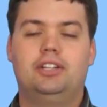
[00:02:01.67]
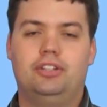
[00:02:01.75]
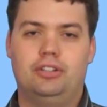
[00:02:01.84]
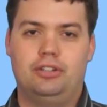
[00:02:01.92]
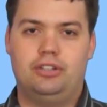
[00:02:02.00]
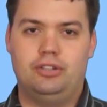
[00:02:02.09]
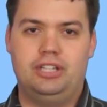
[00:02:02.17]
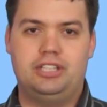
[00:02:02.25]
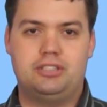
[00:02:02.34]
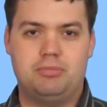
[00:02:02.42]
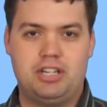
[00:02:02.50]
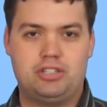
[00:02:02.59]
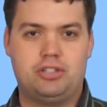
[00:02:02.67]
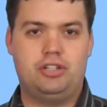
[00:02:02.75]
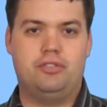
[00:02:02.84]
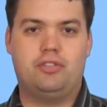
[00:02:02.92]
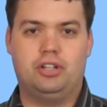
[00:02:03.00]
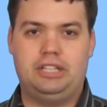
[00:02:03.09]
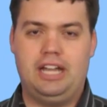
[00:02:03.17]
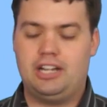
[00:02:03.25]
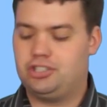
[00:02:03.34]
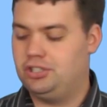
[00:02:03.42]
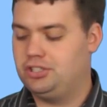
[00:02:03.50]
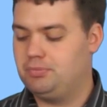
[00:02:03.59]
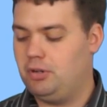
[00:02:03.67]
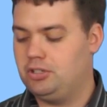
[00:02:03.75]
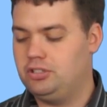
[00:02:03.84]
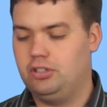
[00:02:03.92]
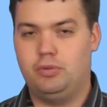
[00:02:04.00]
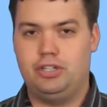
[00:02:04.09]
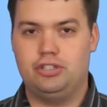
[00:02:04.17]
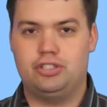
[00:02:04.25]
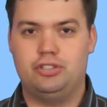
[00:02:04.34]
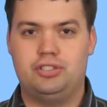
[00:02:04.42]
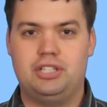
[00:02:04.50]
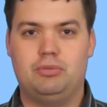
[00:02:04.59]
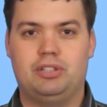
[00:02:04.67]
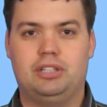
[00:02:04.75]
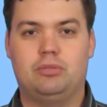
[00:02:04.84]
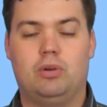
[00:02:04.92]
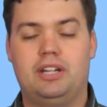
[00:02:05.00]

You need to make you've got the action spot on when you're shooting with it.